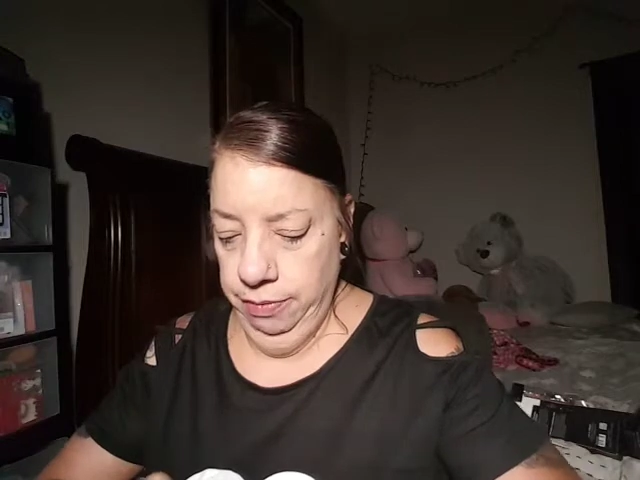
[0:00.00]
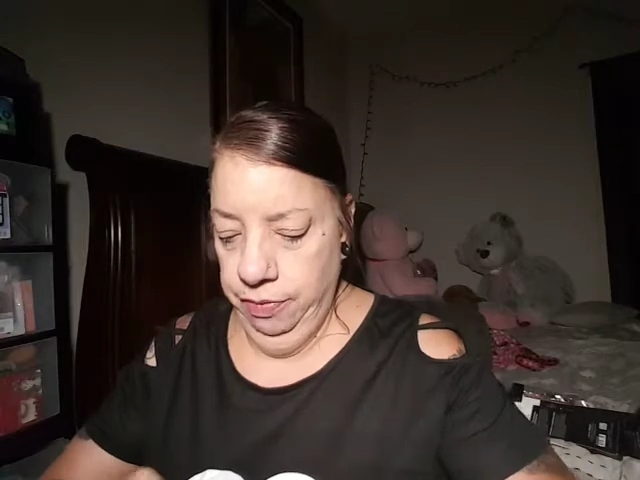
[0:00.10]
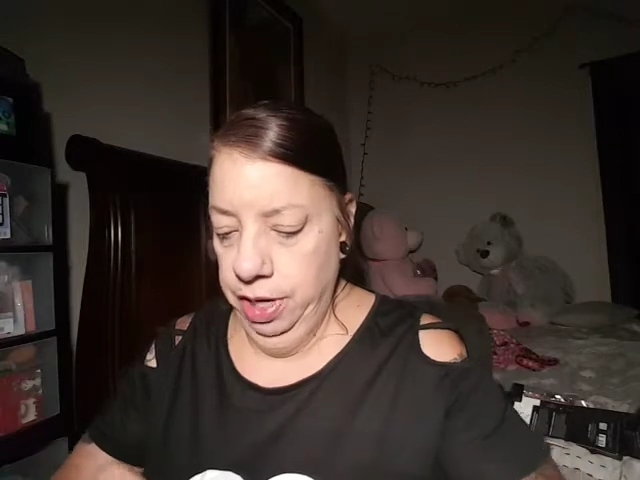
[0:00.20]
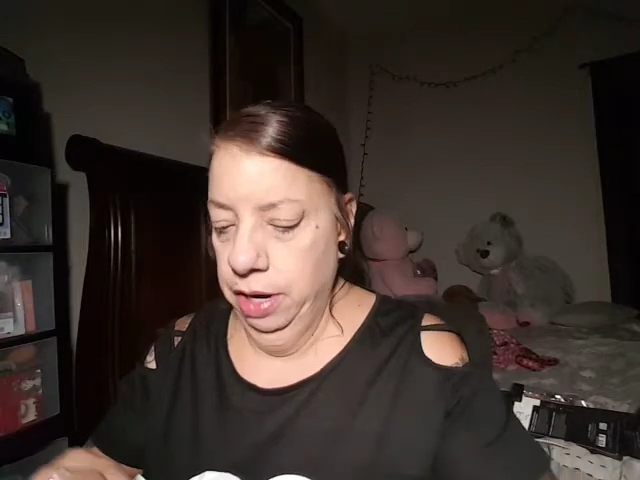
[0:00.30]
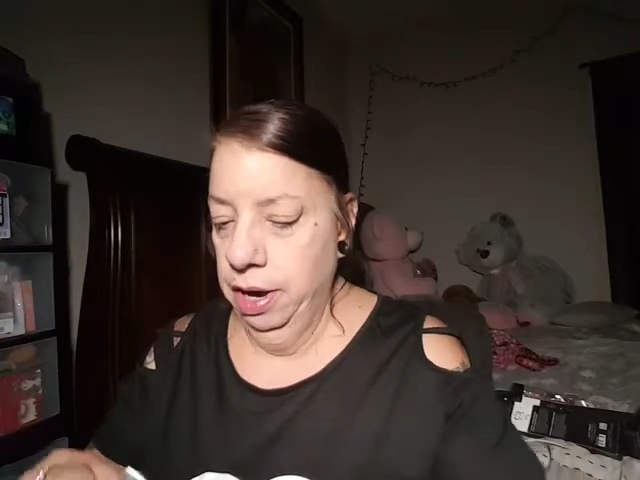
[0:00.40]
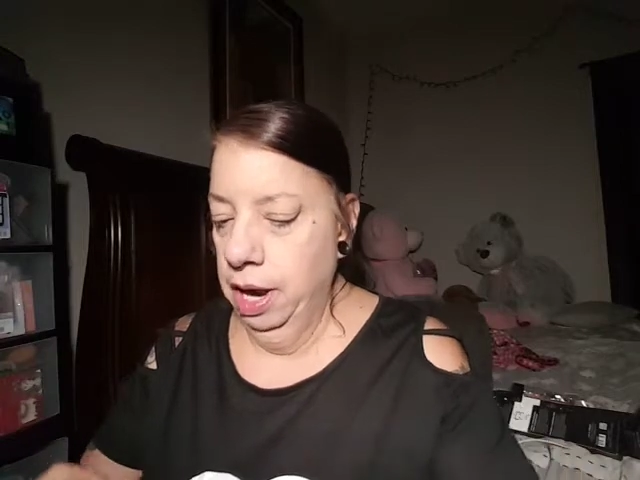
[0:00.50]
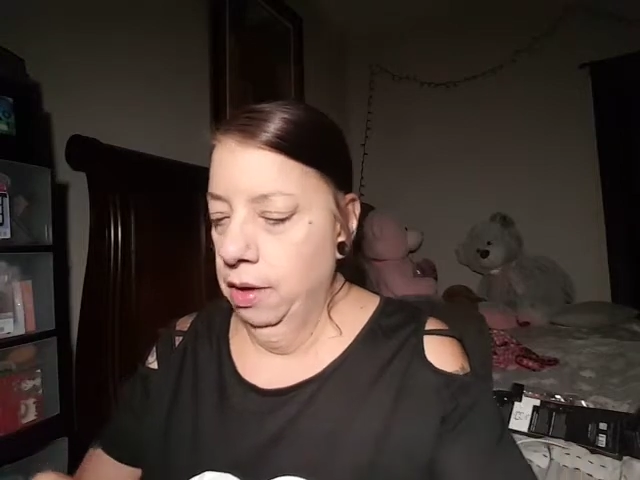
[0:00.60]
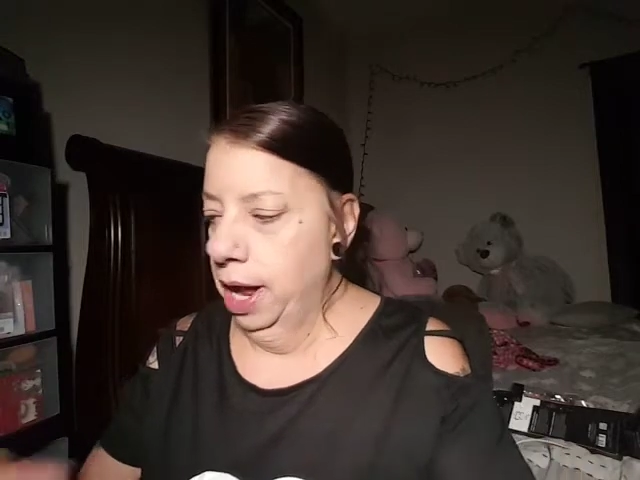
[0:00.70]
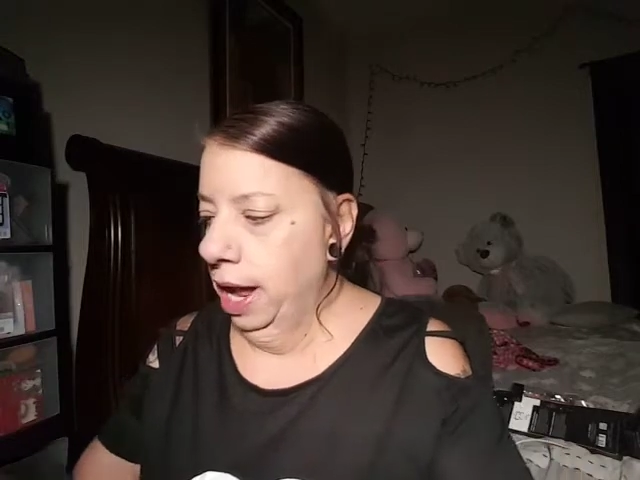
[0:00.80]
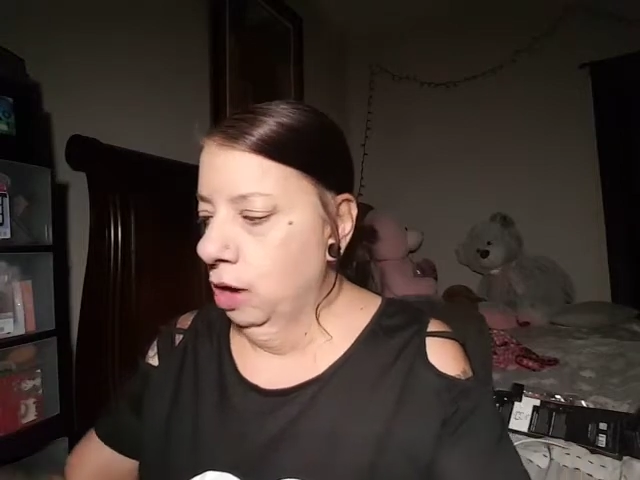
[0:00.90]
to figure
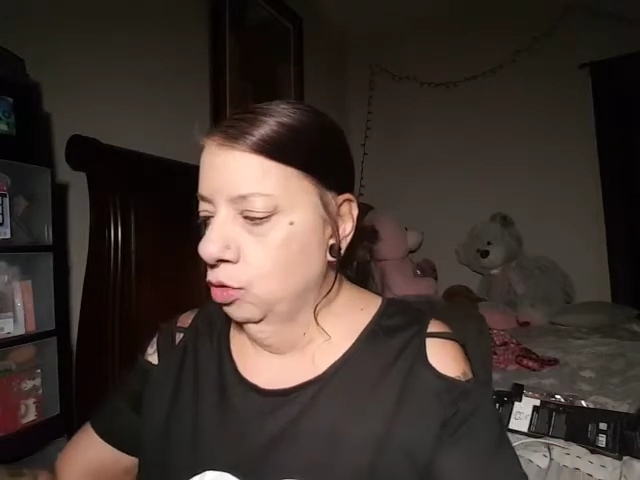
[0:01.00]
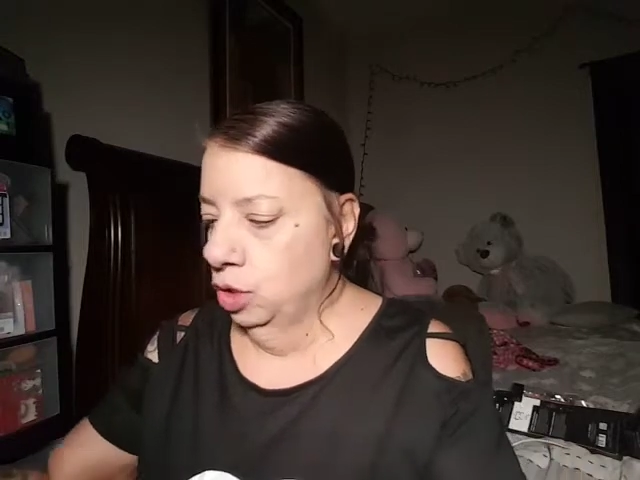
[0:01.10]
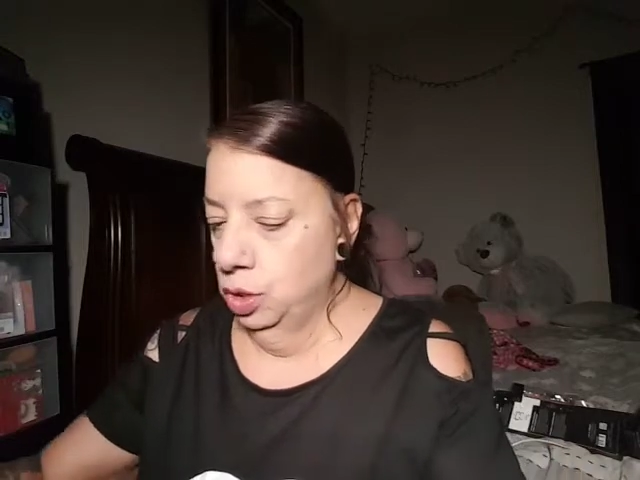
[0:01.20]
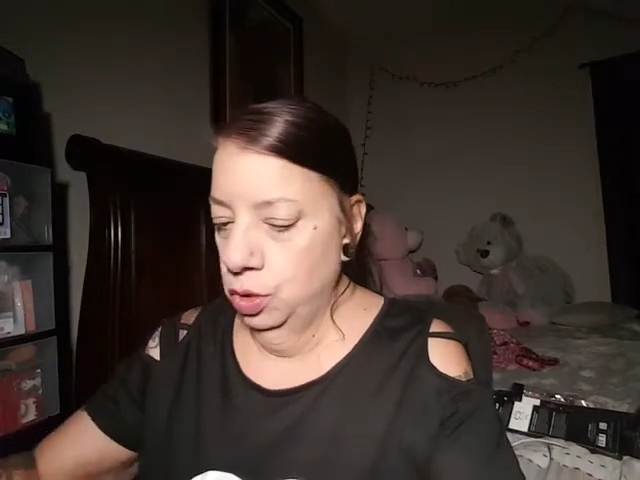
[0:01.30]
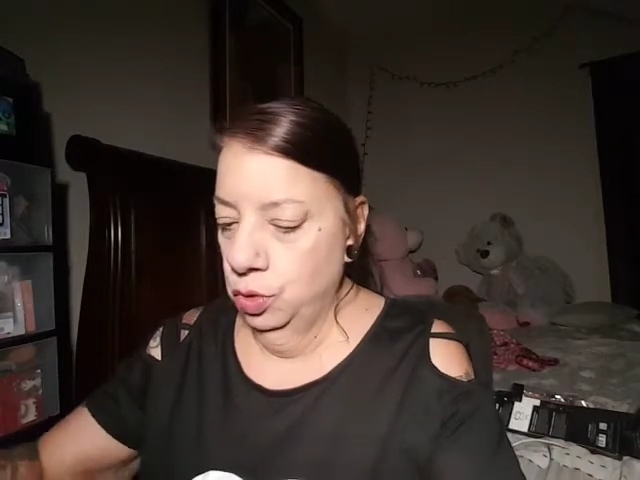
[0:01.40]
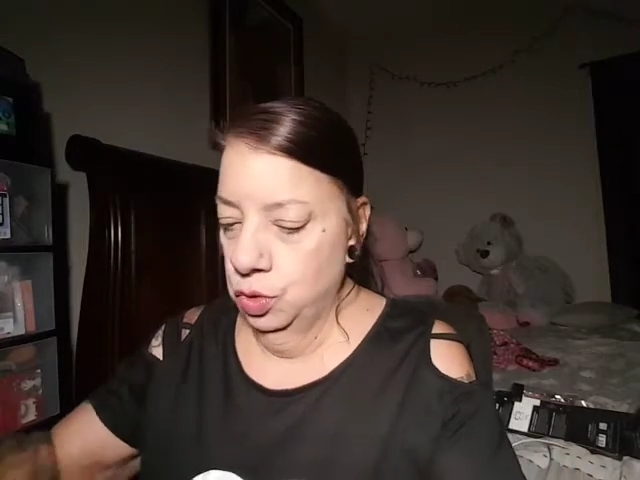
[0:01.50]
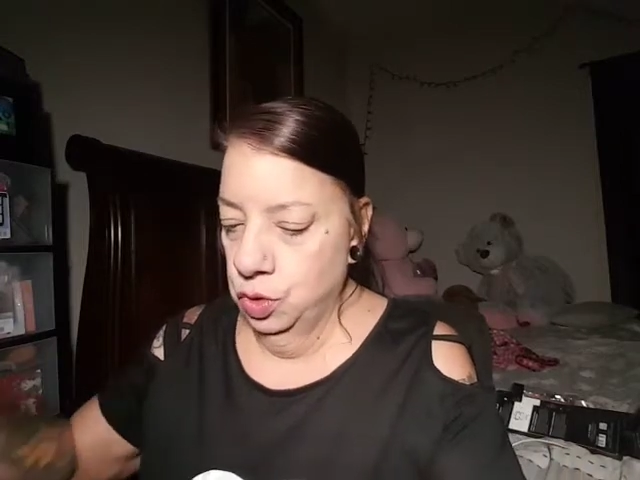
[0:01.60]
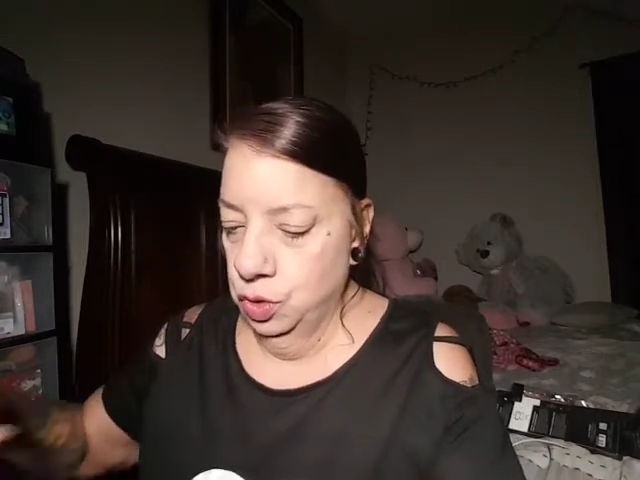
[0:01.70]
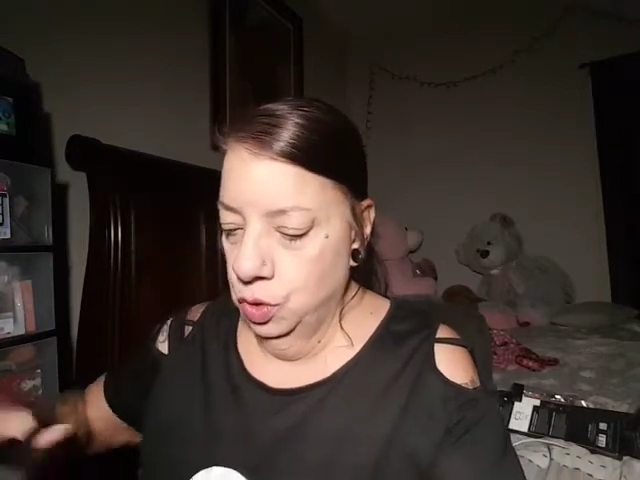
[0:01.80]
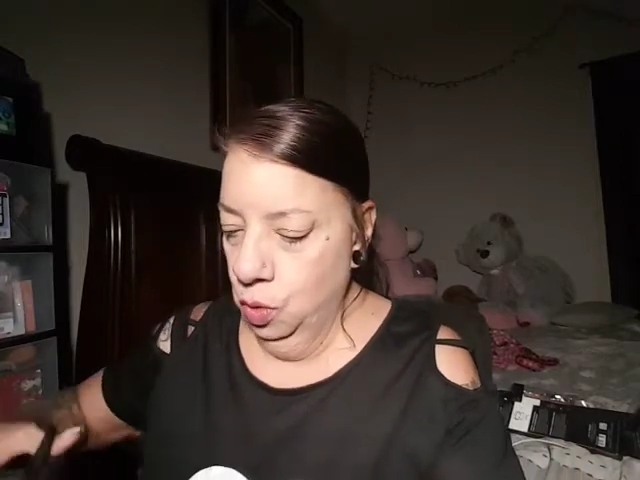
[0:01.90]
out how to
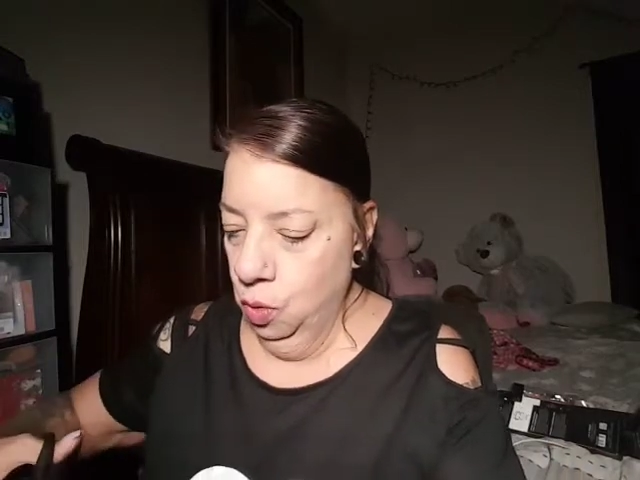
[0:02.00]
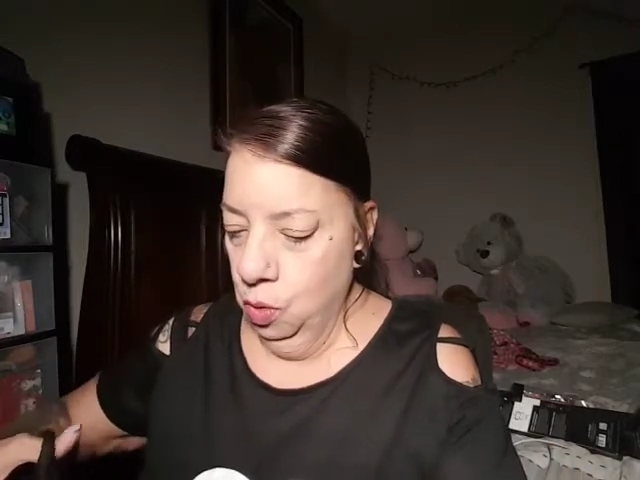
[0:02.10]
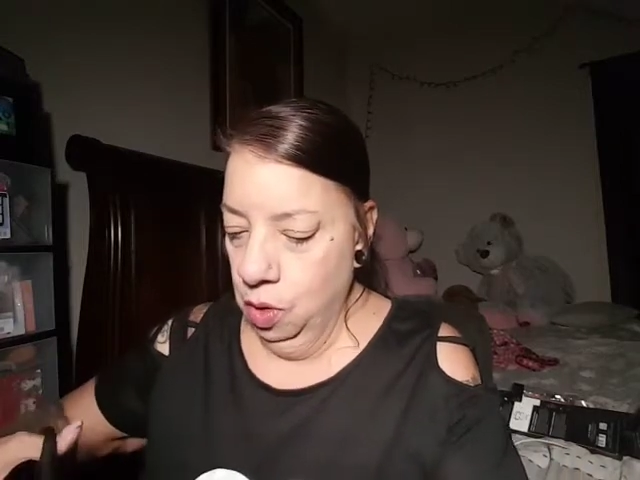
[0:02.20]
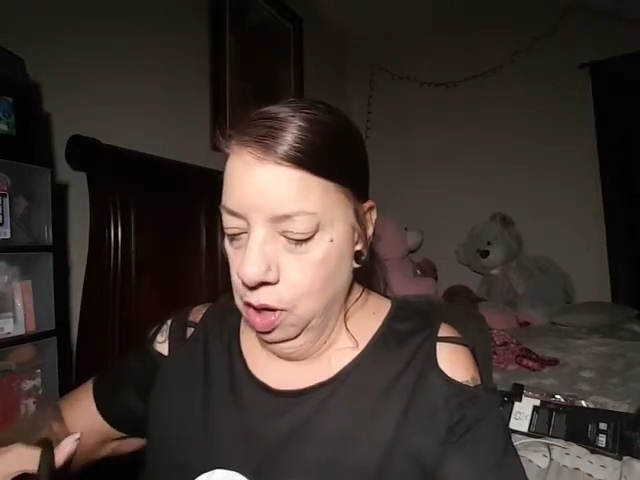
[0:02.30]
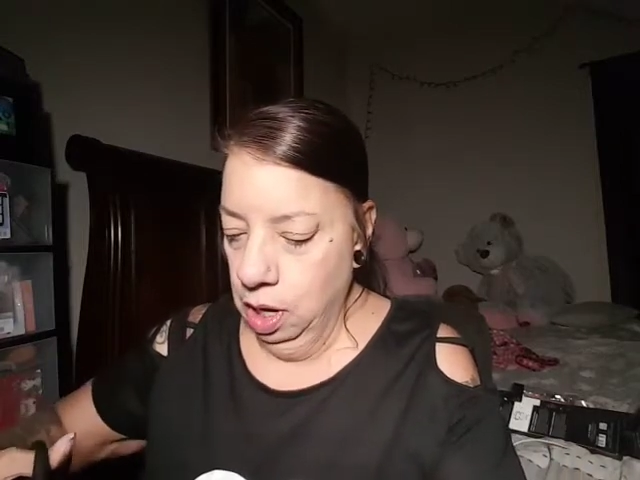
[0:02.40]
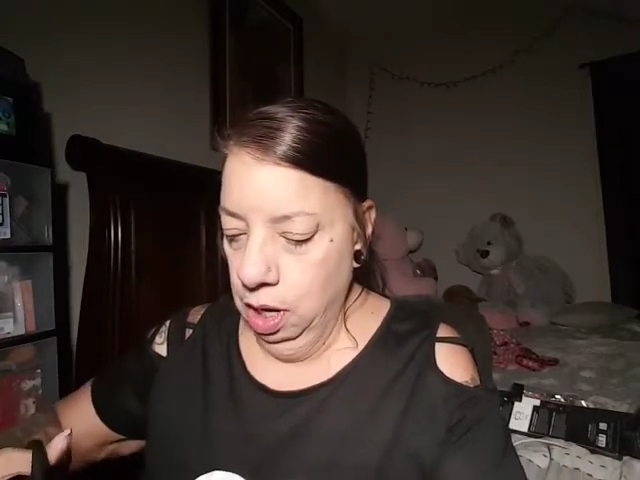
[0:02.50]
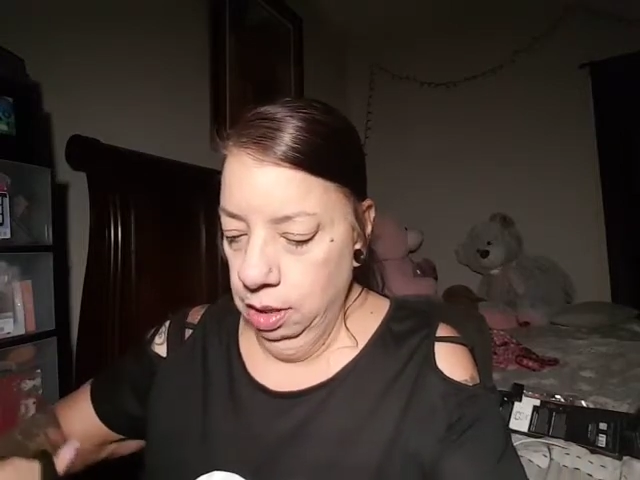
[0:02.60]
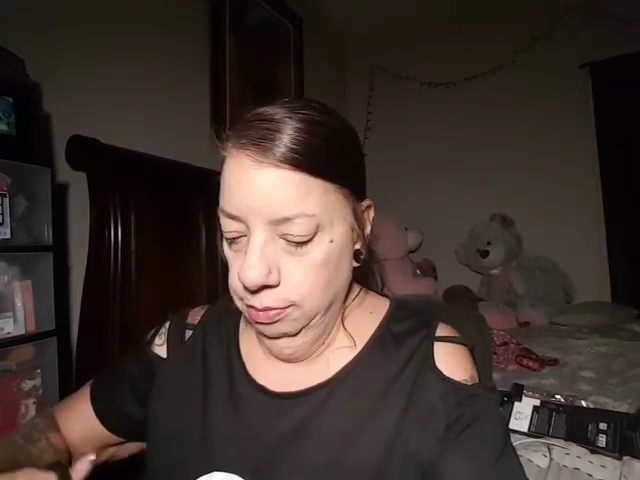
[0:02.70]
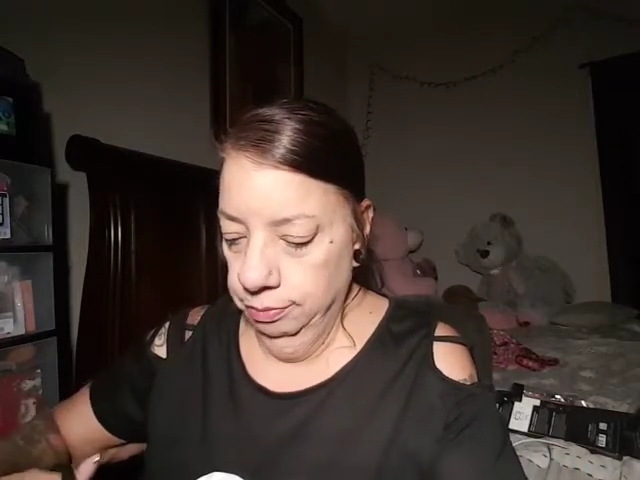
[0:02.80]
store